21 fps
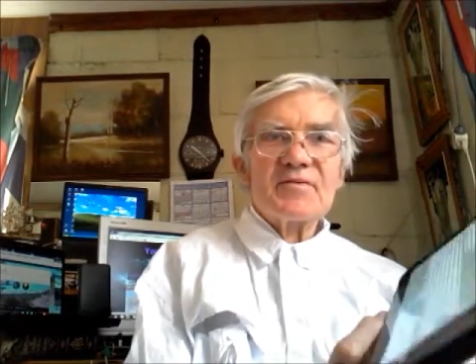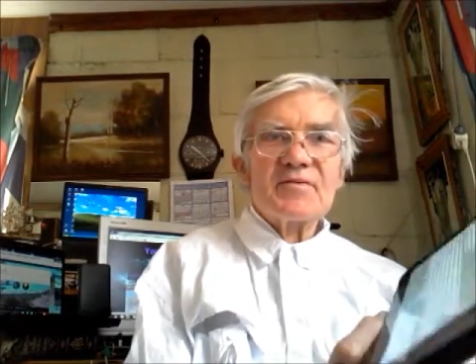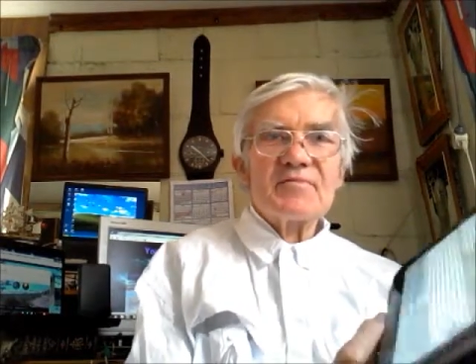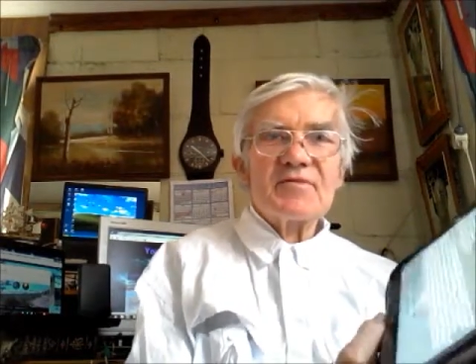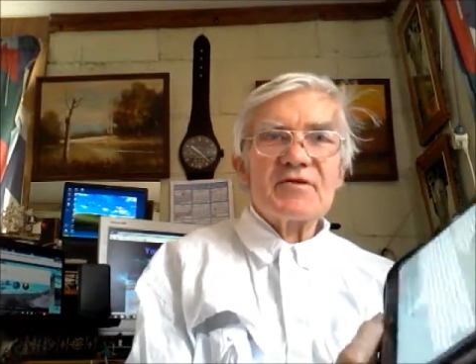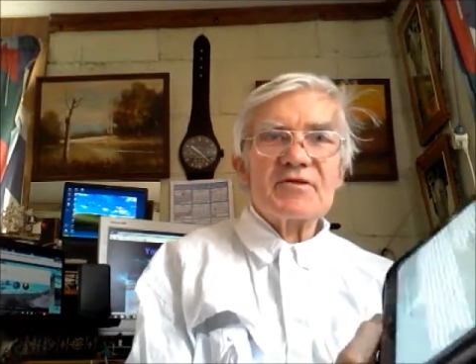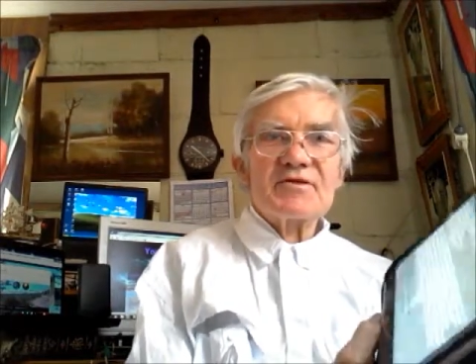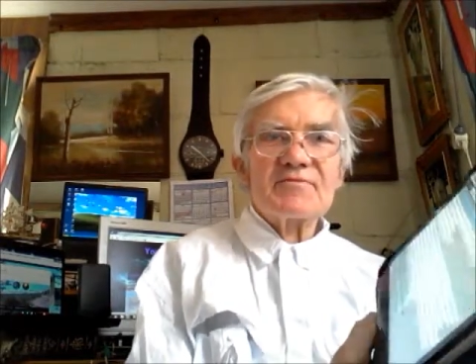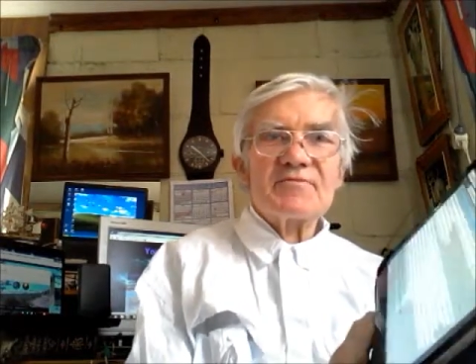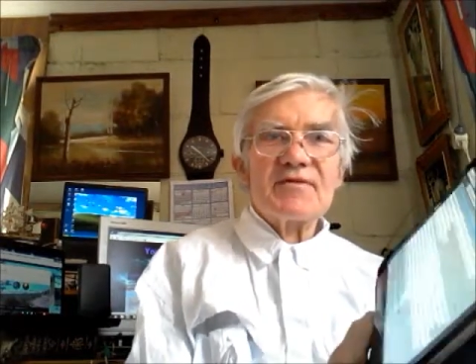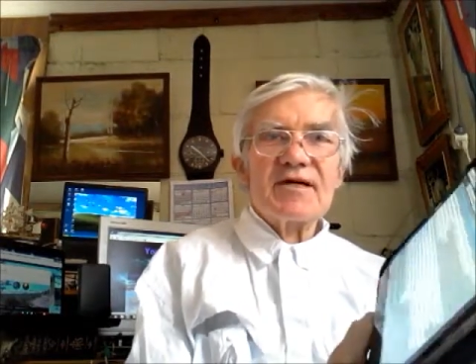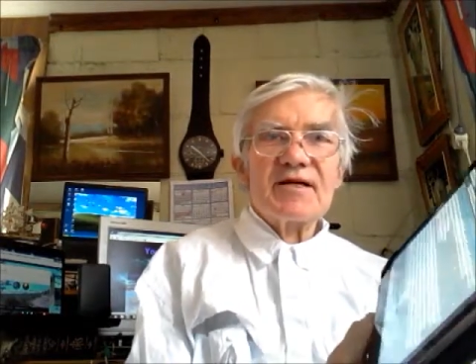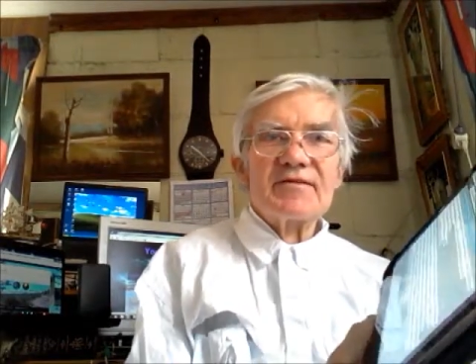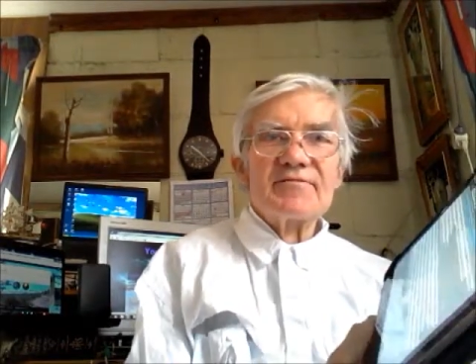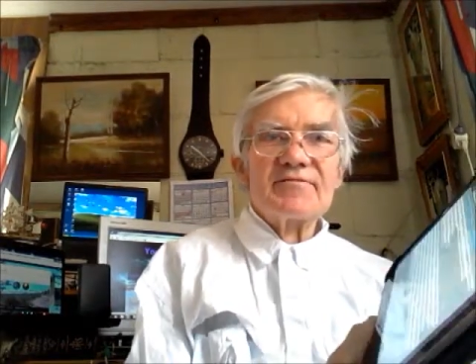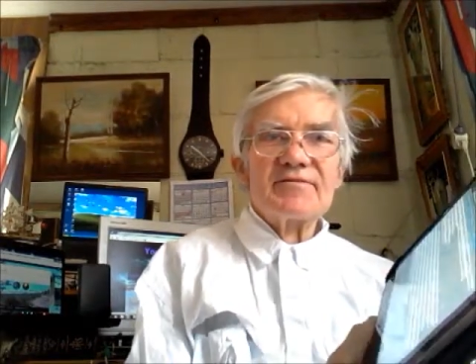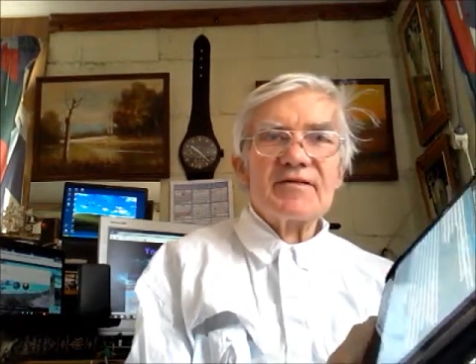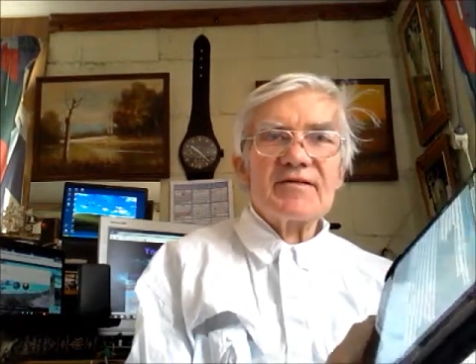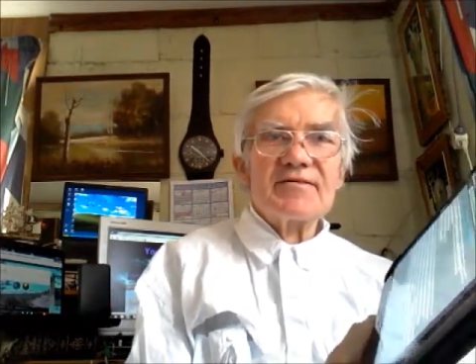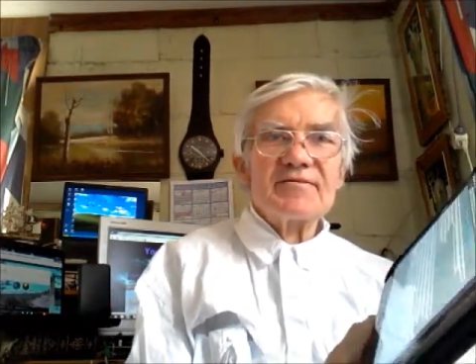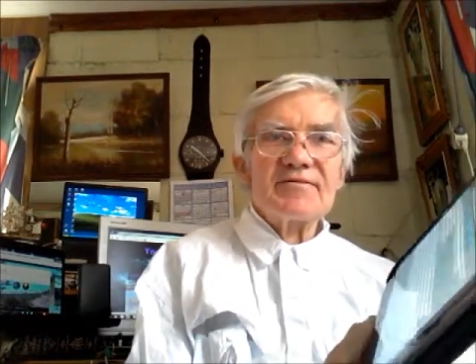my
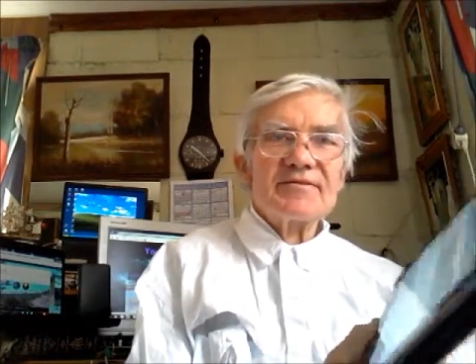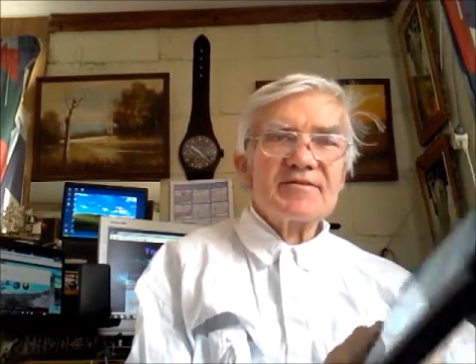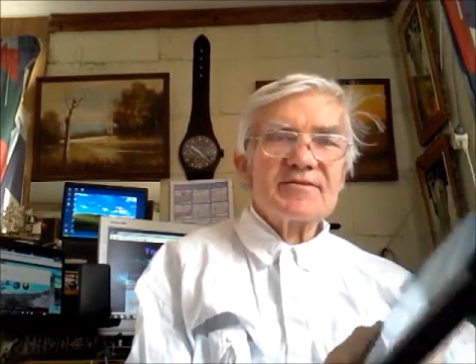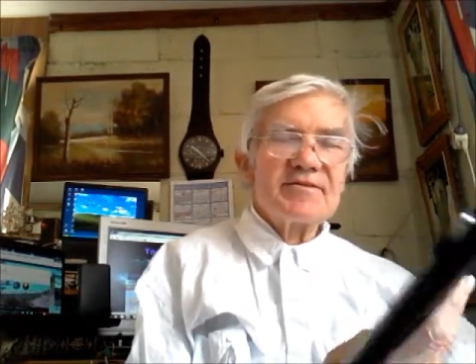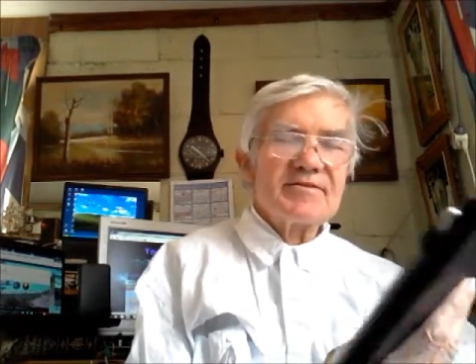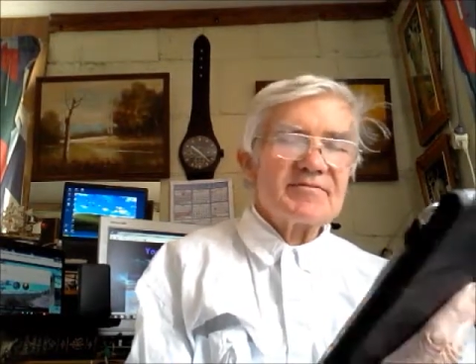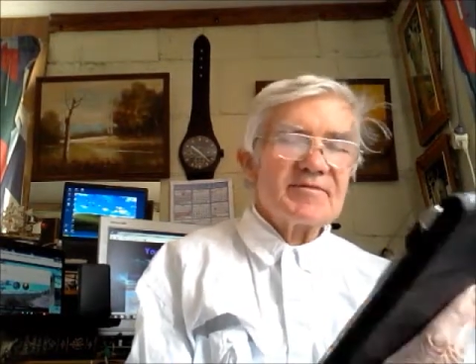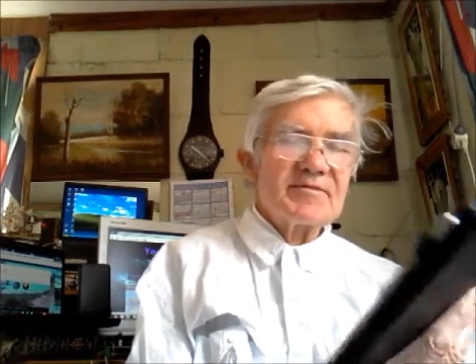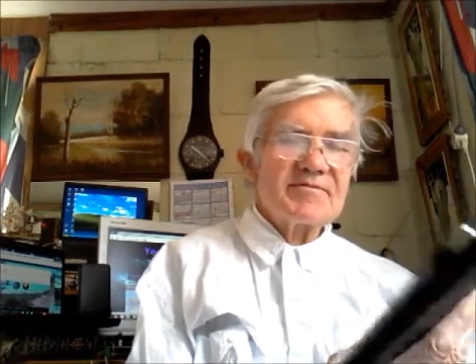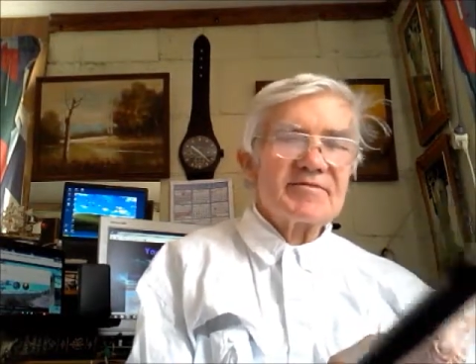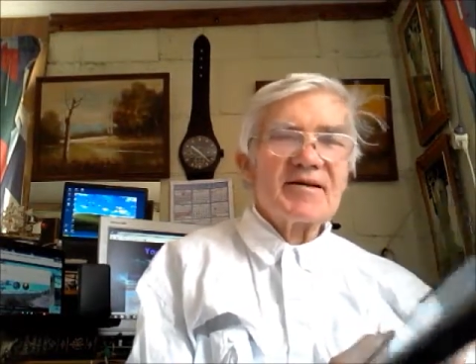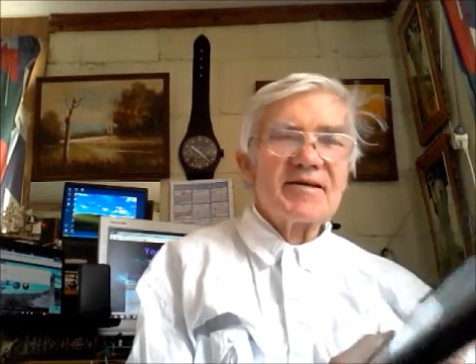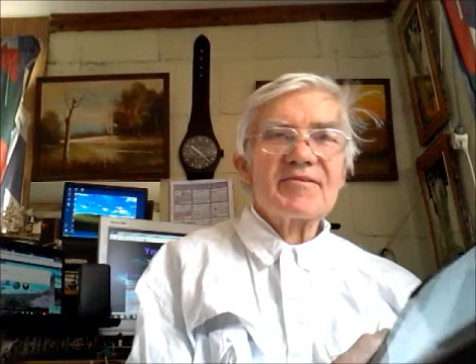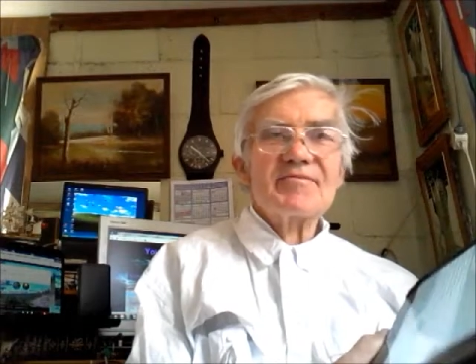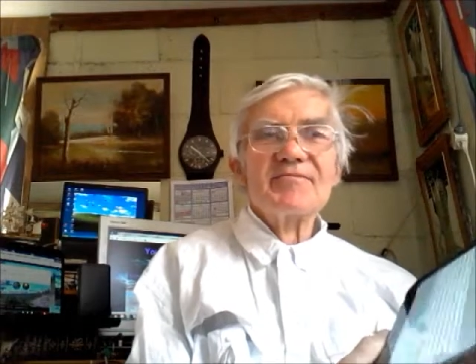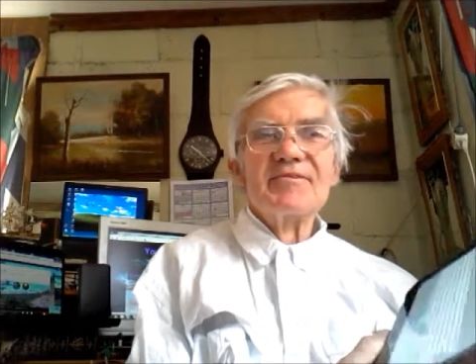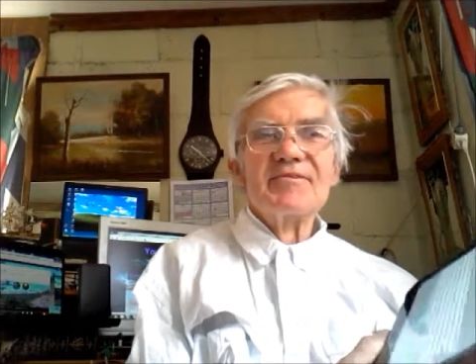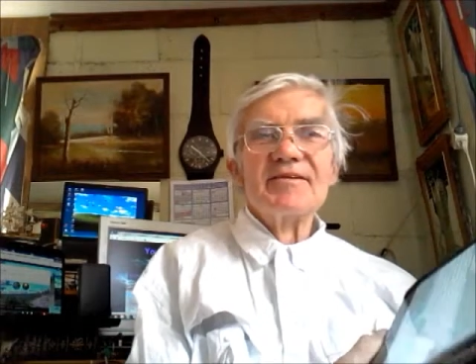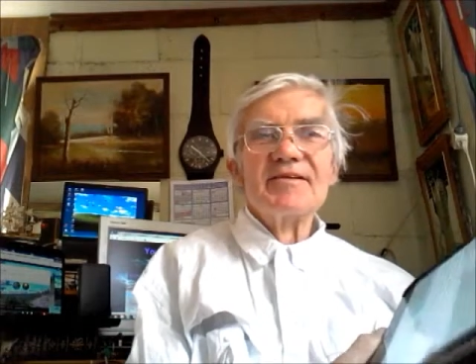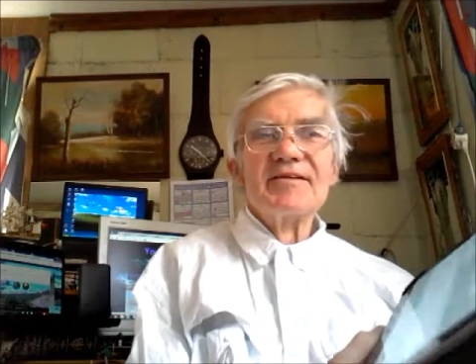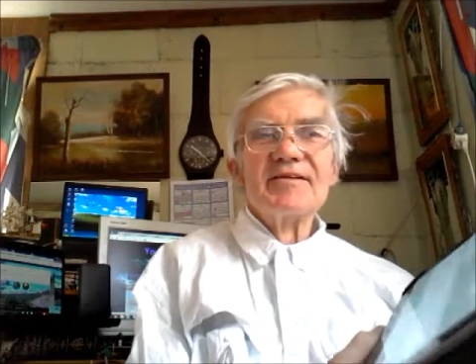smartphone, isn't it? I've got to
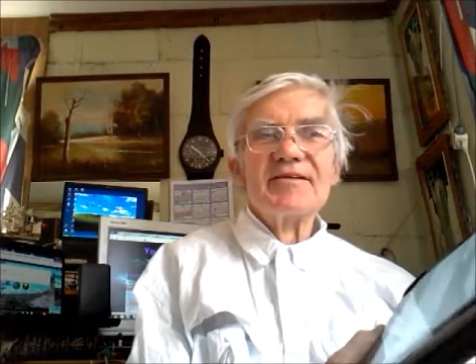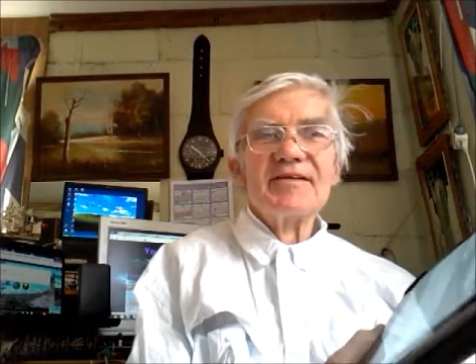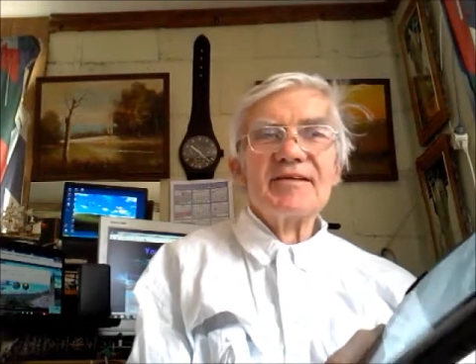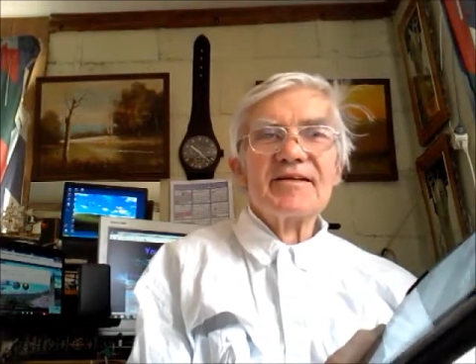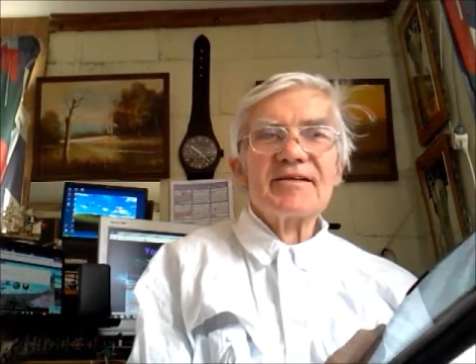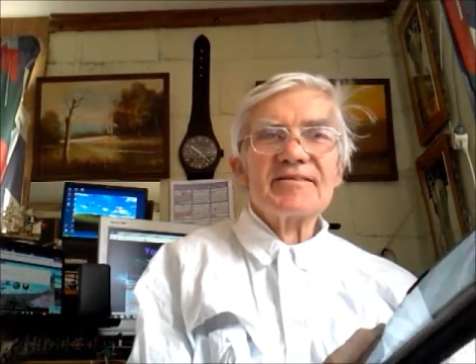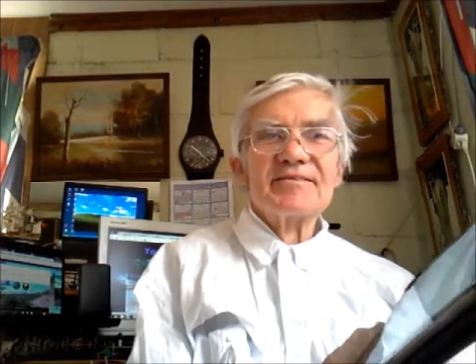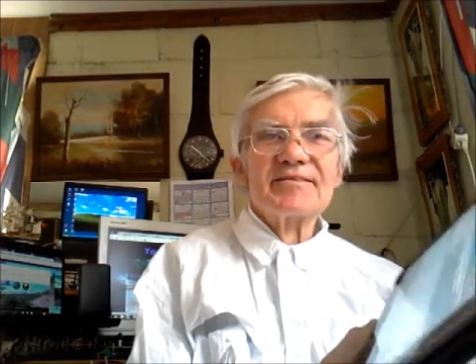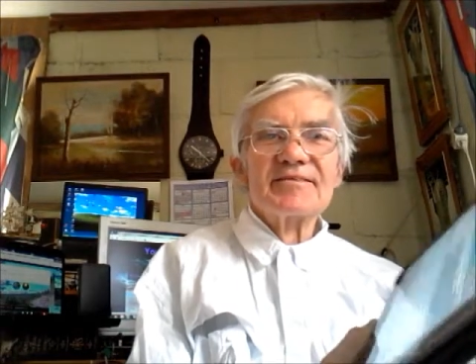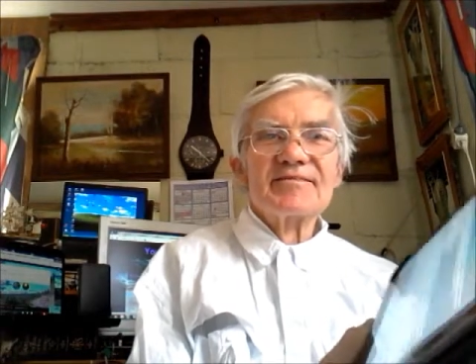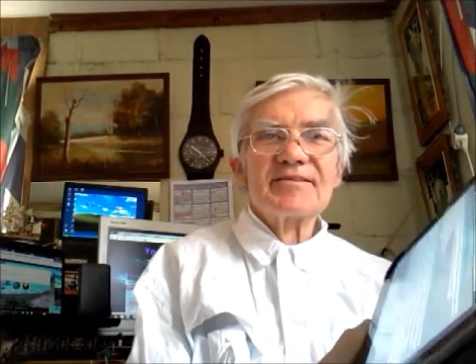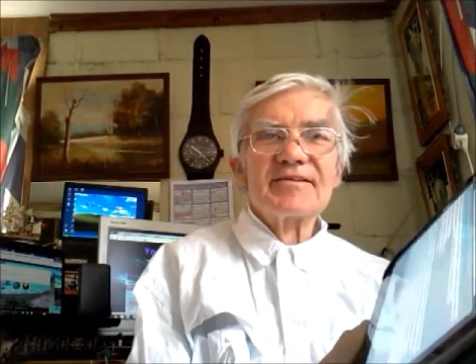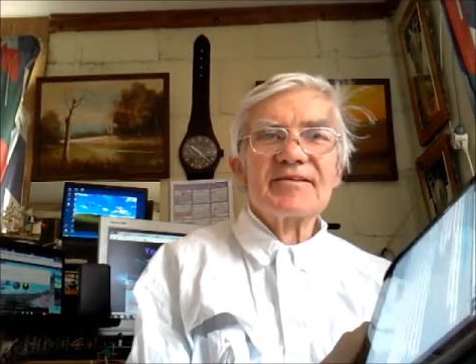read it out.